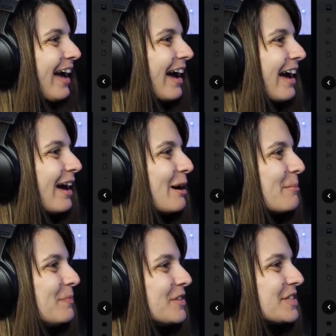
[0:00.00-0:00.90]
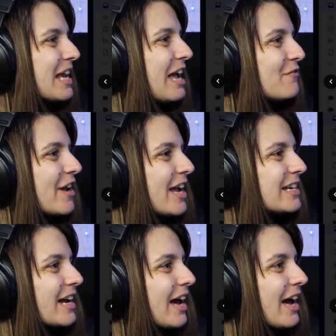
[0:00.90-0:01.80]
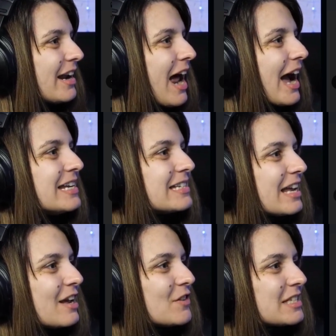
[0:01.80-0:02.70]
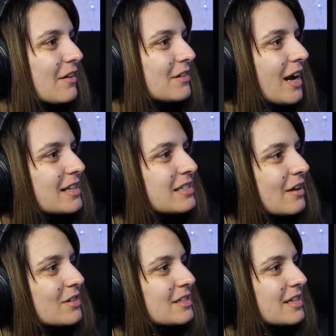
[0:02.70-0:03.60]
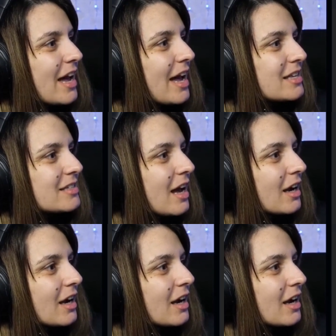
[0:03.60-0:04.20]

David, Night David 797 says,